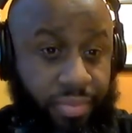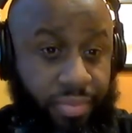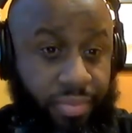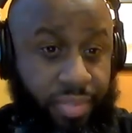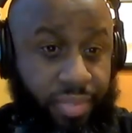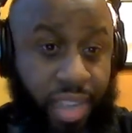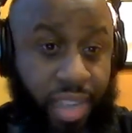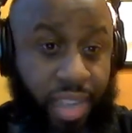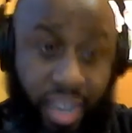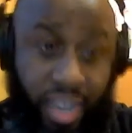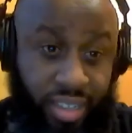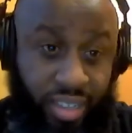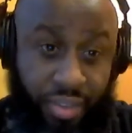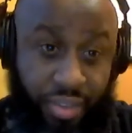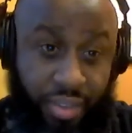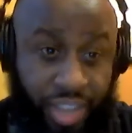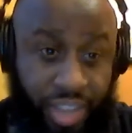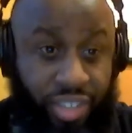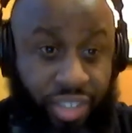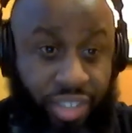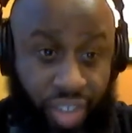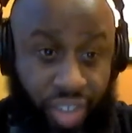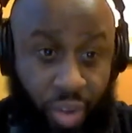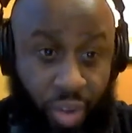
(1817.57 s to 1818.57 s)
Because if
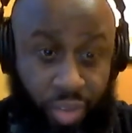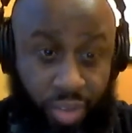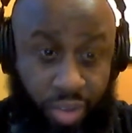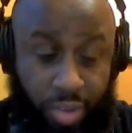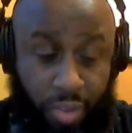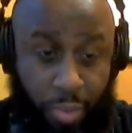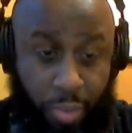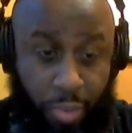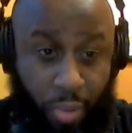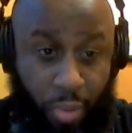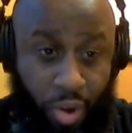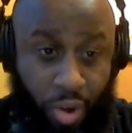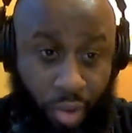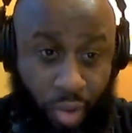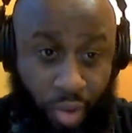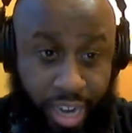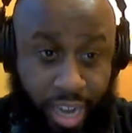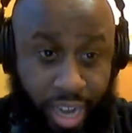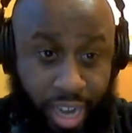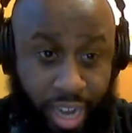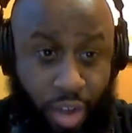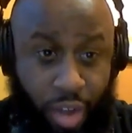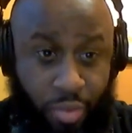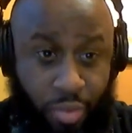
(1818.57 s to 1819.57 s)
he shows up to Puerto
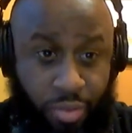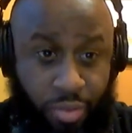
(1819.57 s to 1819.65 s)
Rico,